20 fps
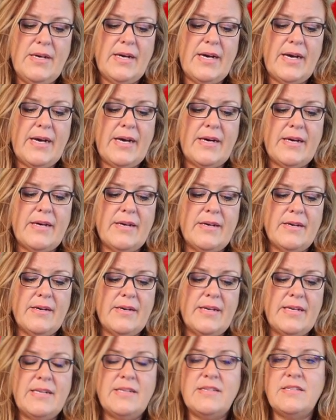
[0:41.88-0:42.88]
Uh,
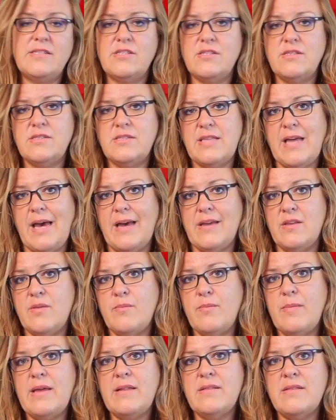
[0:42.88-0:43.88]
in addition to that, you
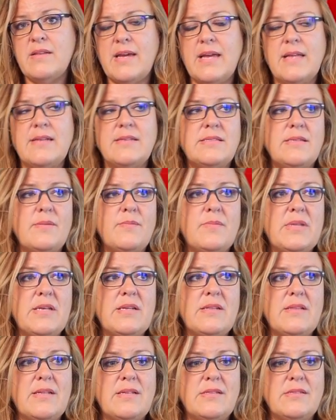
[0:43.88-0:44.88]
may look at
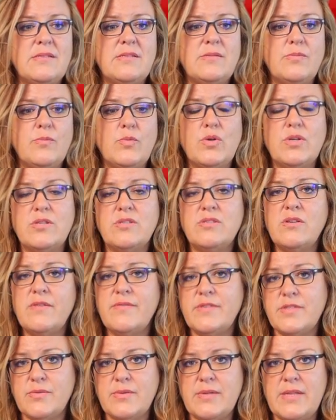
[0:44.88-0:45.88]
something that's more
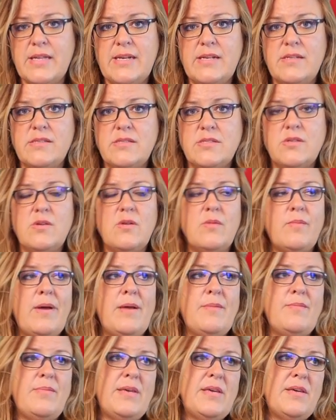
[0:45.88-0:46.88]
service related. So it
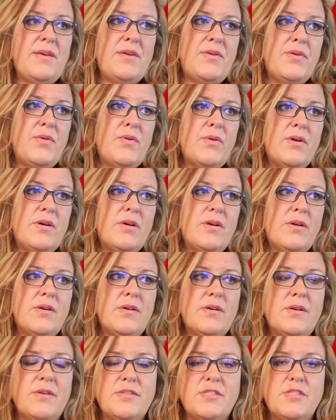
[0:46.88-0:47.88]
might be
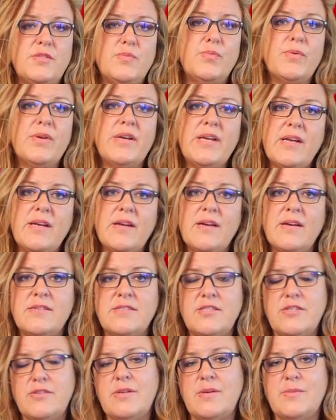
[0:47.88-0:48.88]
your spring
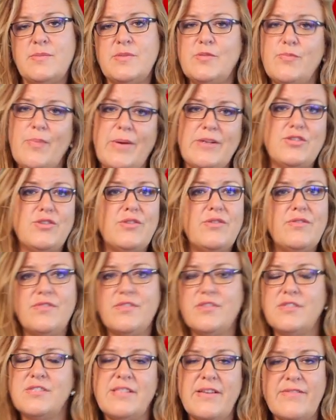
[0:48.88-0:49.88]
tune-up special
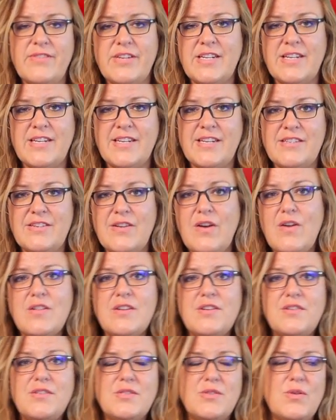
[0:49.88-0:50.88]
for
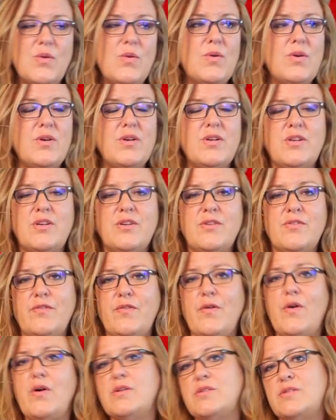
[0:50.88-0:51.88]
$79 or your
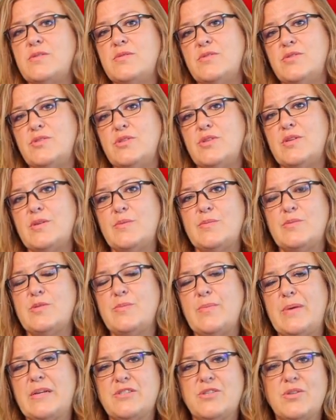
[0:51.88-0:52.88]
fall tune-up
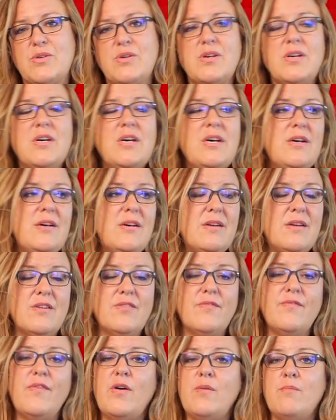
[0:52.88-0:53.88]
special,
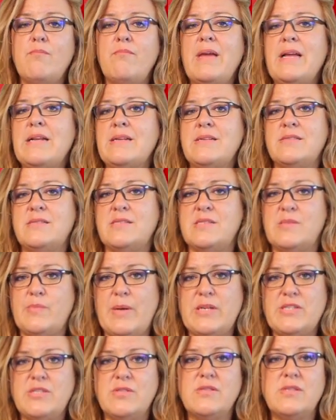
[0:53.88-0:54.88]
your fall maintenance
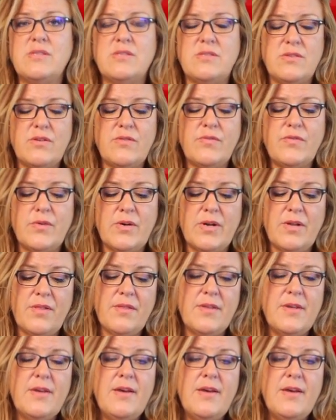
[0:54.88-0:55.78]
special and so forth.